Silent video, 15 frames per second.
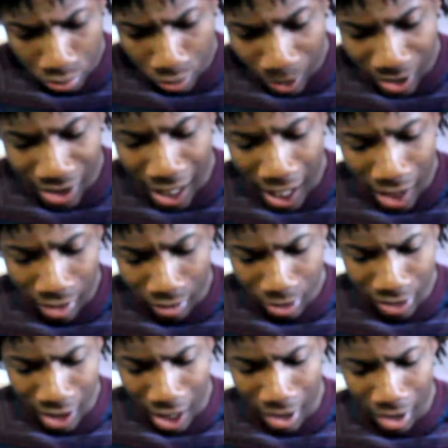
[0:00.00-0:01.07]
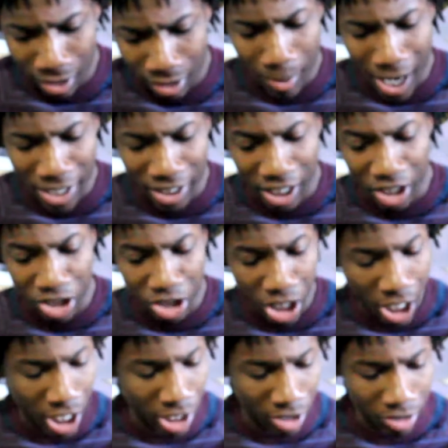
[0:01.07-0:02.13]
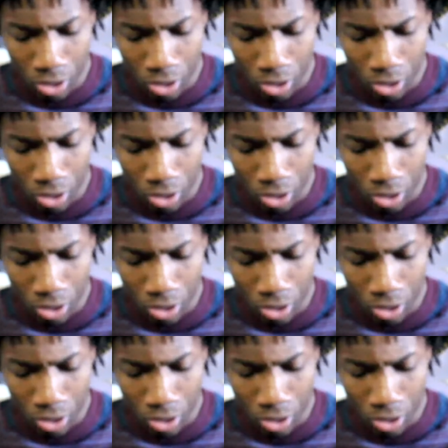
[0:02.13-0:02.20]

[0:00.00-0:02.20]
What's that? What's that? Magic Exchange?